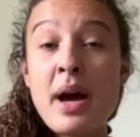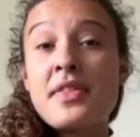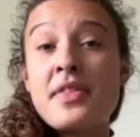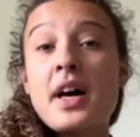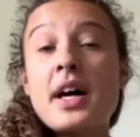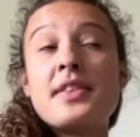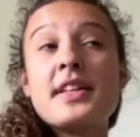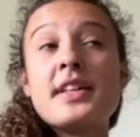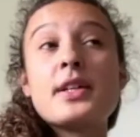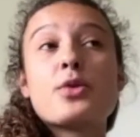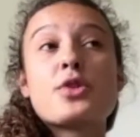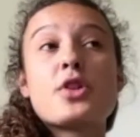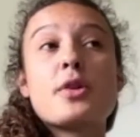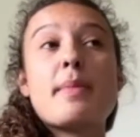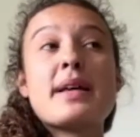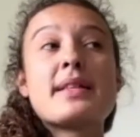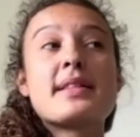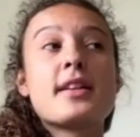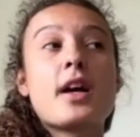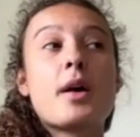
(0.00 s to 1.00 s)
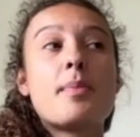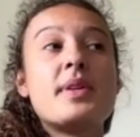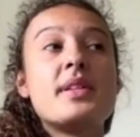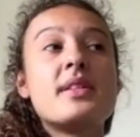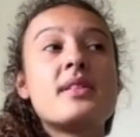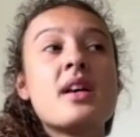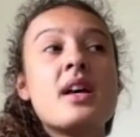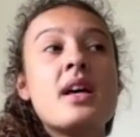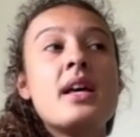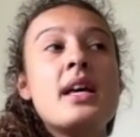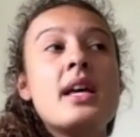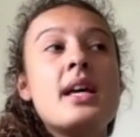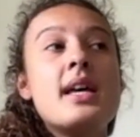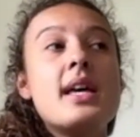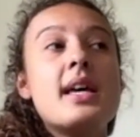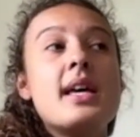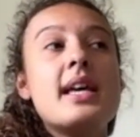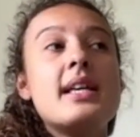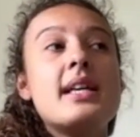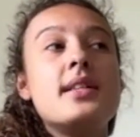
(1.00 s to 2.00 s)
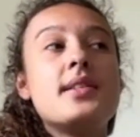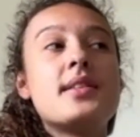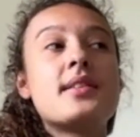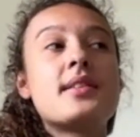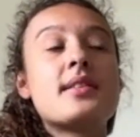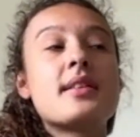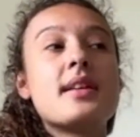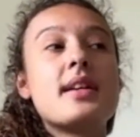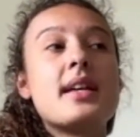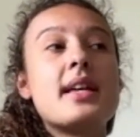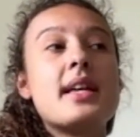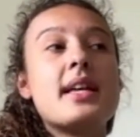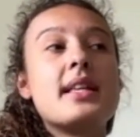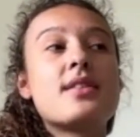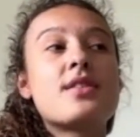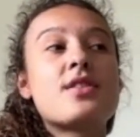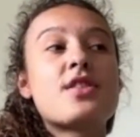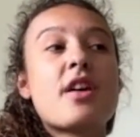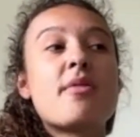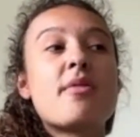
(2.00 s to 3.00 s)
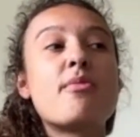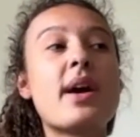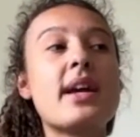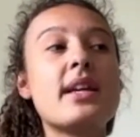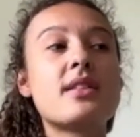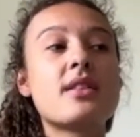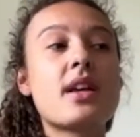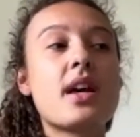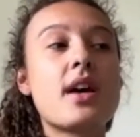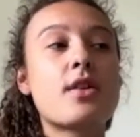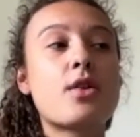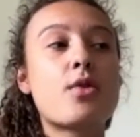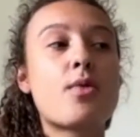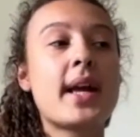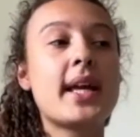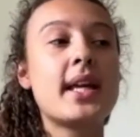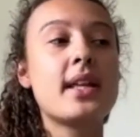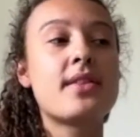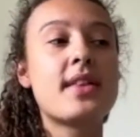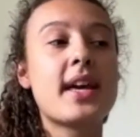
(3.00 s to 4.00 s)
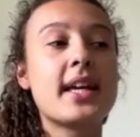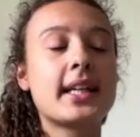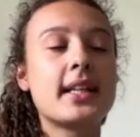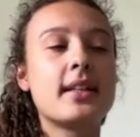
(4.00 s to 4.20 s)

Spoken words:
But I think also messing up is in some ways a great thing.